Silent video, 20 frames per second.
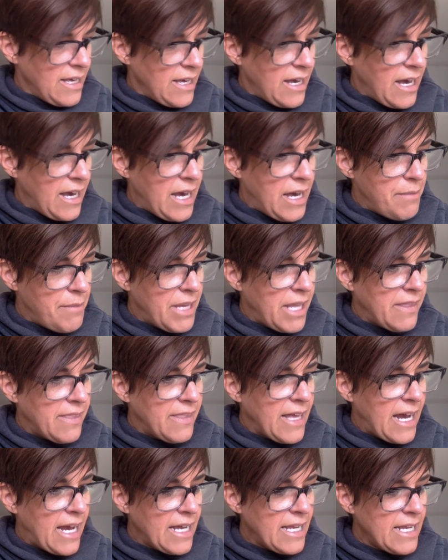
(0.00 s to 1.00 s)

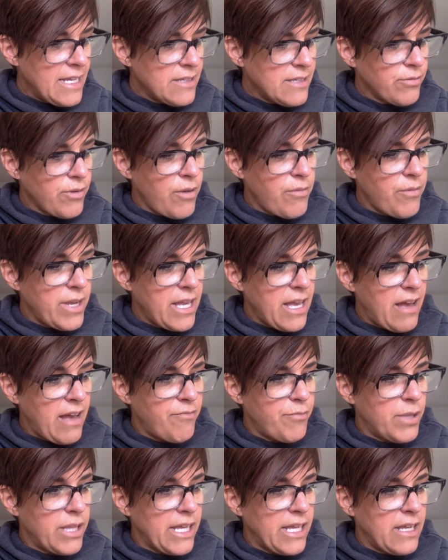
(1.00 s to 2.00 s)
And that is what we
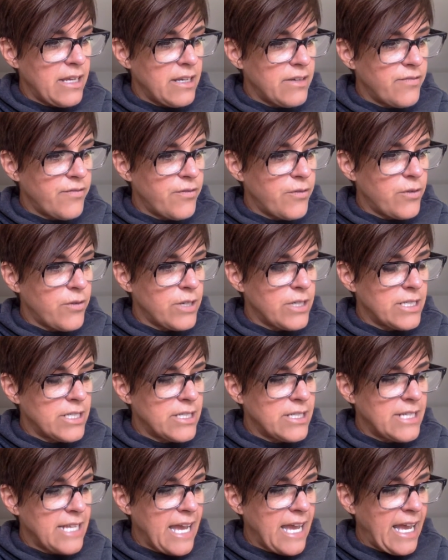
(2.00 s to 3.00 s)
have planned for
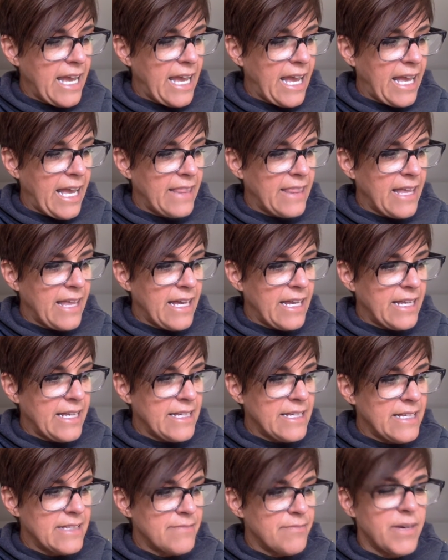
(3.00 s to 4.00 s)
today. That
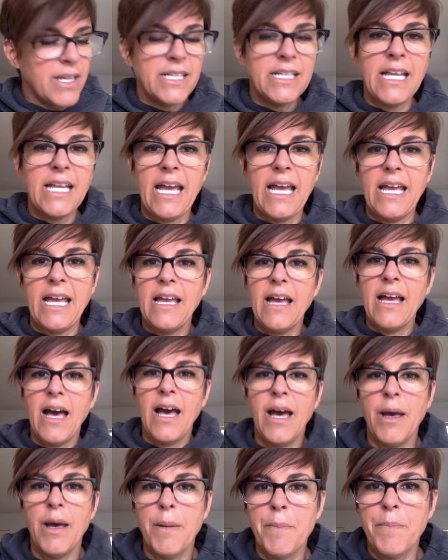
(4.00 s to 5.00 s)
is Monday.
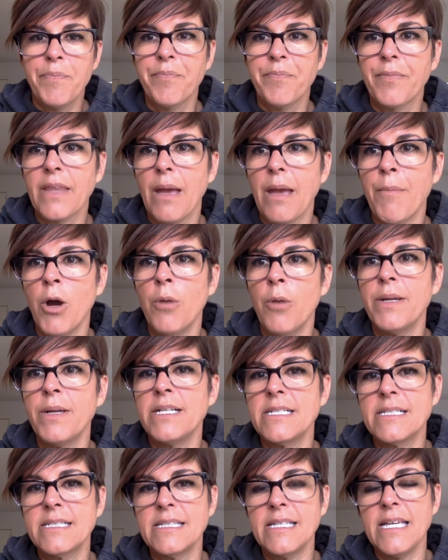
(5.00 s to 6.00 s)
I'm
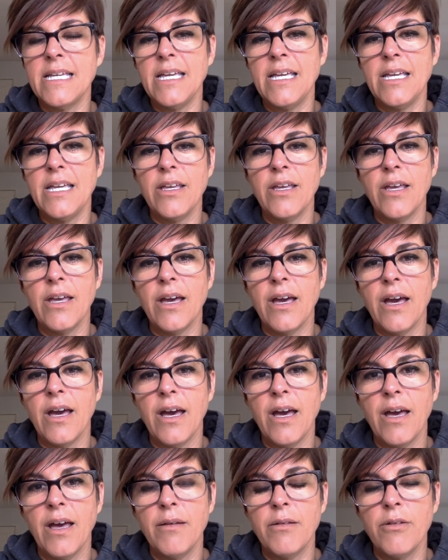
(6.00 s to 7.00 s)
hoping to see
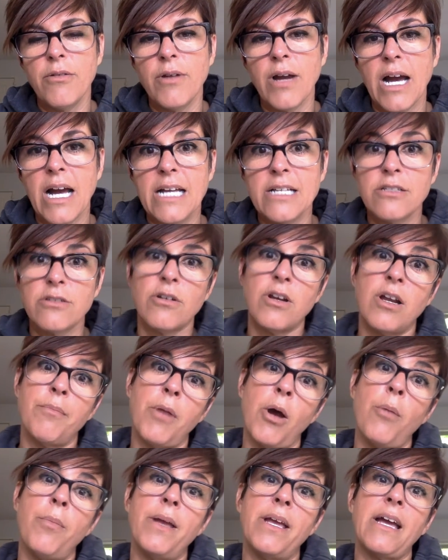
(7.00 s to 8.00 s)
you guys, or
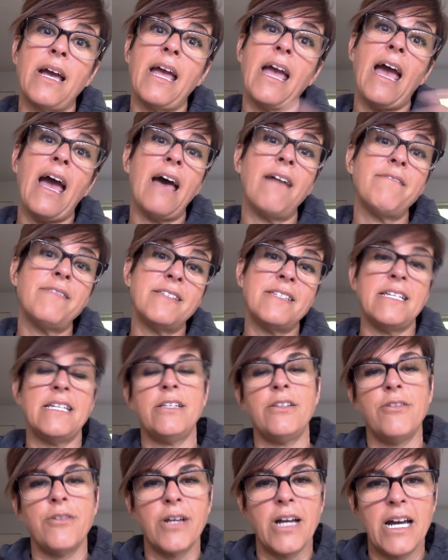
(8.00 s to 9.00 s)
I'm hoping I have
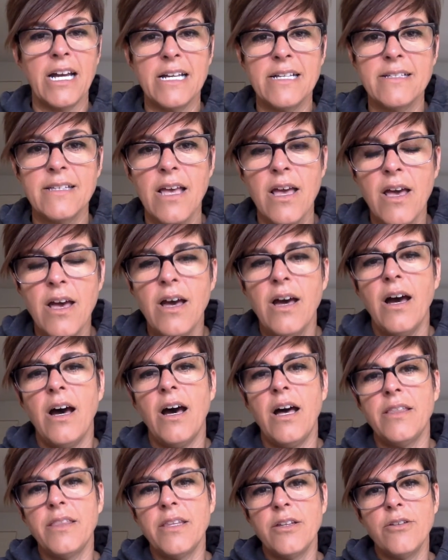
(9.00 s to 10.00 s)
seen you guys
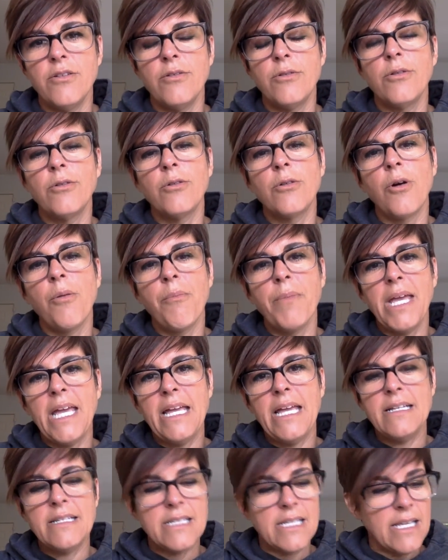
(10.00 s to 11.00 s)
on the new Google
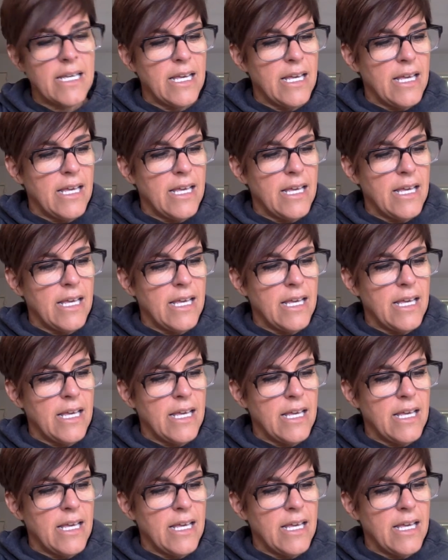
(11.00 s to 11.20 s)
Meet.